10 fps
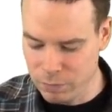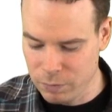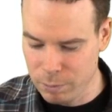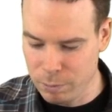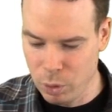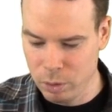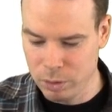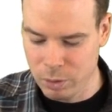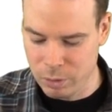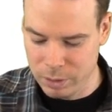from polar
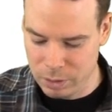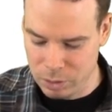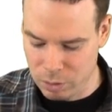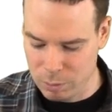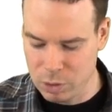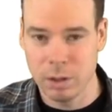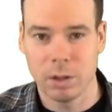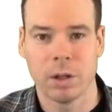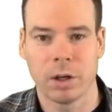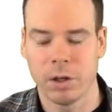coordinate description into
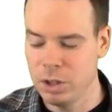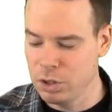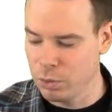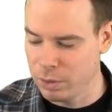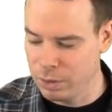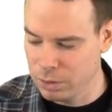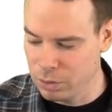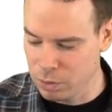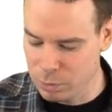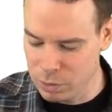the Cartesian coordinate
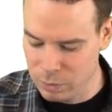description,